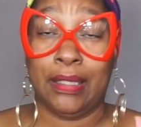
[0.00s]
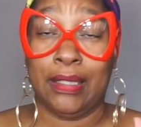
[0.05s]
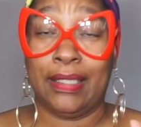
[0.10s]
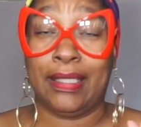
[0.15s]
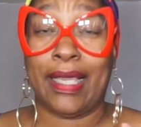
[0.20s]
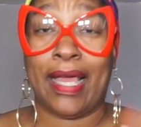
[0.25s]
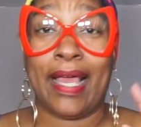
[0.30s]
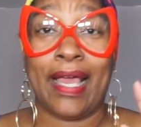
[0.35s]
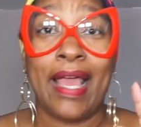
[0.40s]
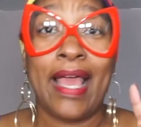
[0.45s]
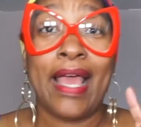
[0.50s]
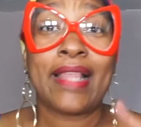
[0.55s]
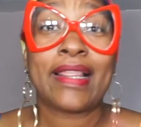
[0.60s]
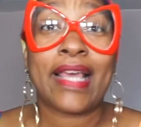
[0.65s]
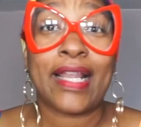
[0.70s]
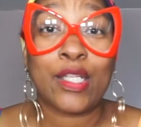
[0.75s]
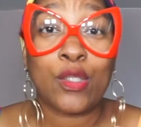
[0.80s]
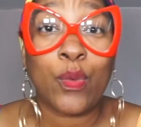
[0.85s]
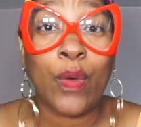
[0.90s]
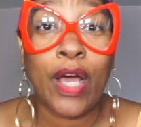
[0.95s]
Okay?
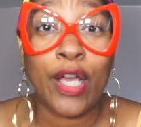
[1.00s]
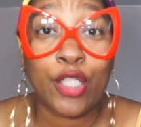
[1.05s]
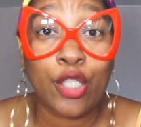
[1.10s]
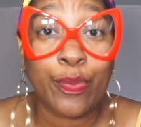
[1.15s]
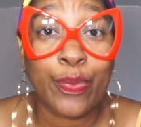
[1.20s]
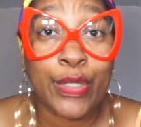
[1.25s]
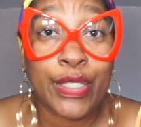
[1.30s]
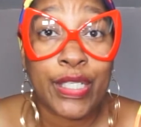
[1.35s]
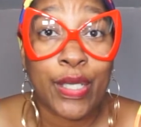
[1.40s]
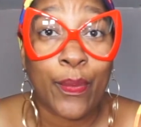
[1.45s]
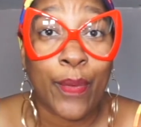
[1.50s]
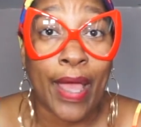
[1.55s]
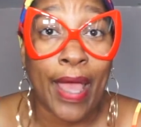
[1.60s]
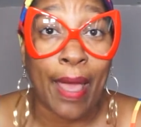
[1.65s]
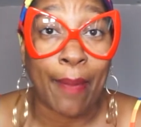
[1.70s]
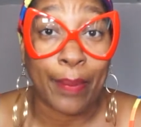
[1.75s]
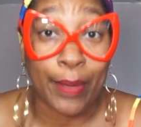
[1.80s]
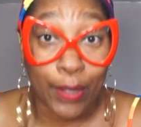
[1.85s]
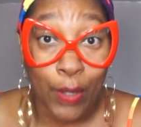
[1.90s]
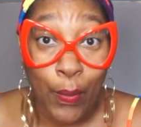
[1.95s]
That is one hundred percent what
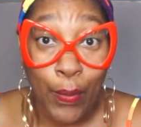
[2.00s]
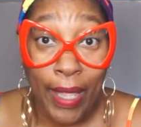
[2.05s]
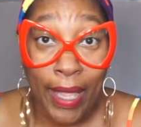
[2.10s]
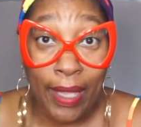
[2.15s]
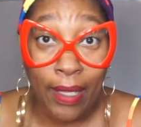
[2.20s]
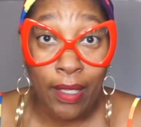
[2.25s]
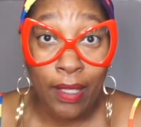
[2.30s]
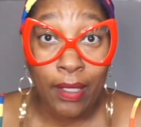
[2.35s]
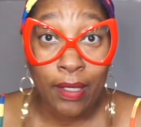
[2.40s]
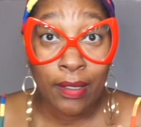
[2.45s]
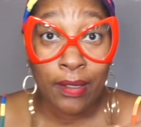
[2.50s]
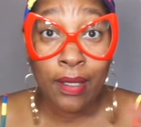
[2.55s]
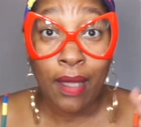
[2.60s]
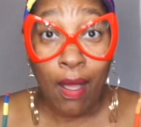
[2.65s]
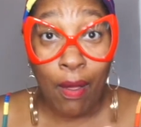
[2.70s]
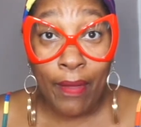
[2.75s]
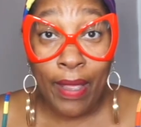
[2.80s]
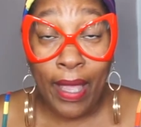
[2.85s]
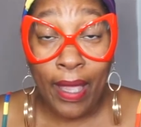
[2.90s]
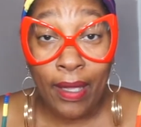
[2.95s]
happened, okay?
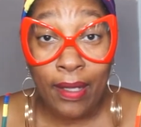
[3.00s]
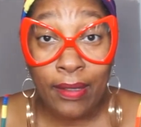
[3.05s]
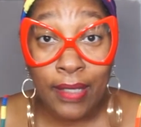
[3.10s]
Okay?